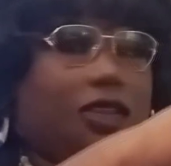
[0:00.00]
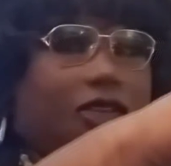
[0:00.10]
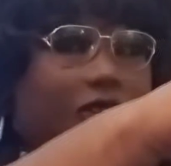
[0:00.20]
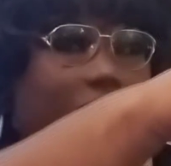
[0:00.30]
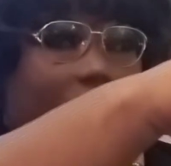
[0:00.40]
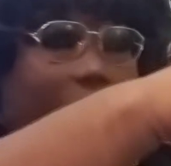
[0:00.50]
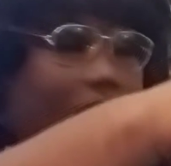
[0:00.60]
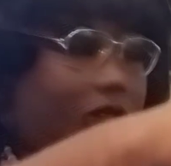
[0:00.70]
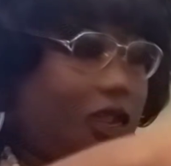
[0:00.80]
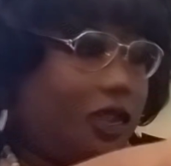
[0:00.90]
Just like
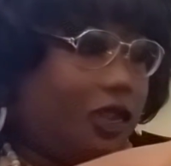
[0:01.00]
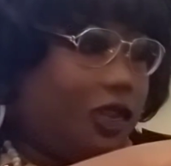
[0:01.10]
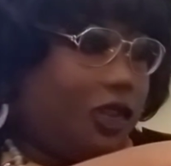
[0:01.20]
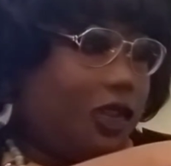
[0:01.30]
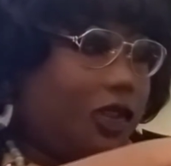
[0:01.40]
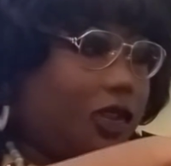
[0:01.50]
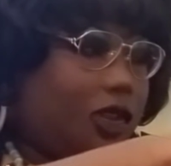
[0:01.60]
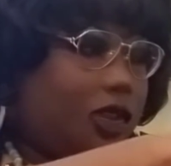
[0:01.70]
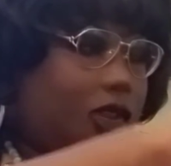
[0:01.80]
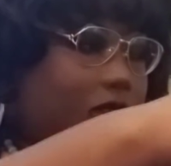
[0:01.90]
that.
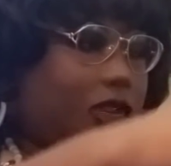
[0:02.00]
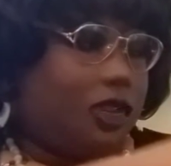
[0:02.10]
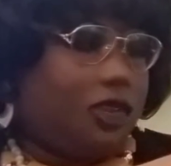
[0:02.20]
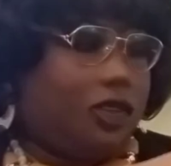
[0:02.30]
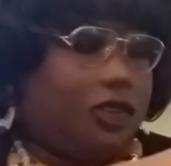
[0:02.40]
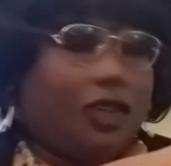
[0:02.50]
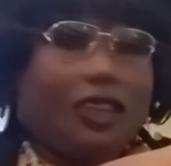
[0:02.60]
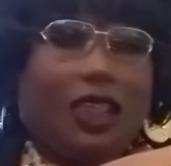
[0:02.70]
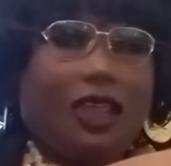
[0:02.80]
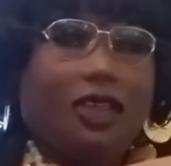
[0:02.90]
Just
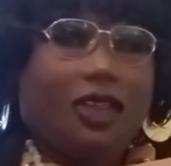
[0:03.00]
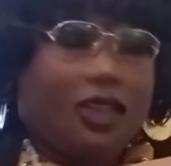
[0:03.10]
like that.